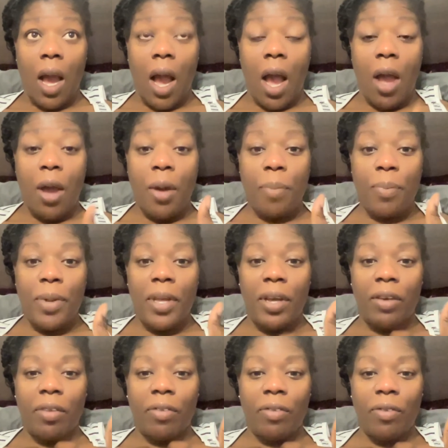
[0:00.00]
I'm
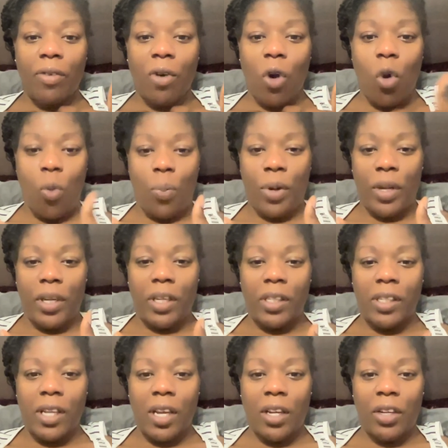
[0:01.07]
being open
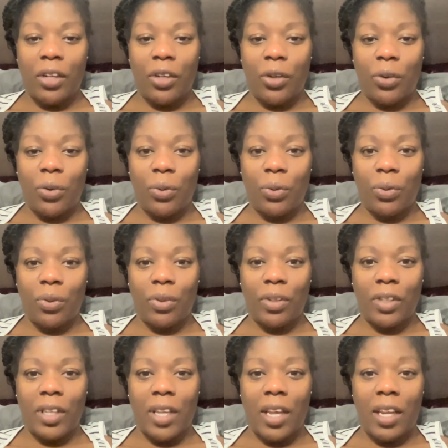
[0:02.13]
and telling you
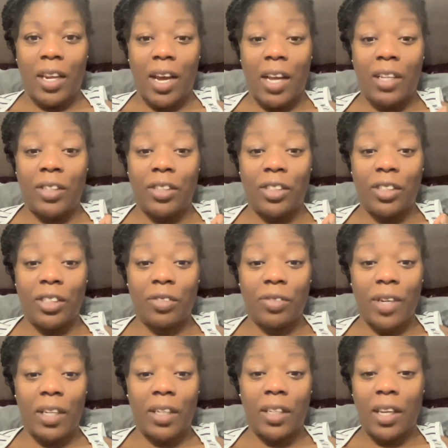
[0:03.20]
that I just
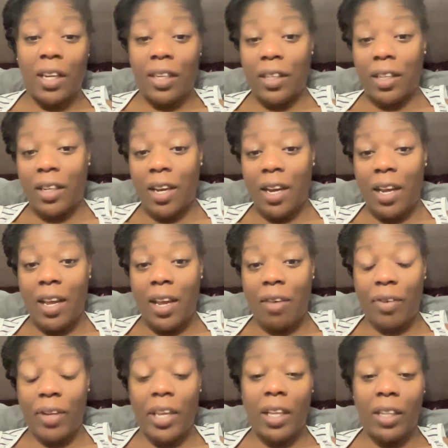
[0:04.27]
found out that I
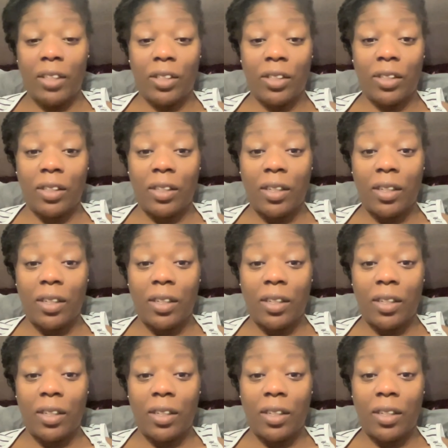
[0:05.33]
have cancer.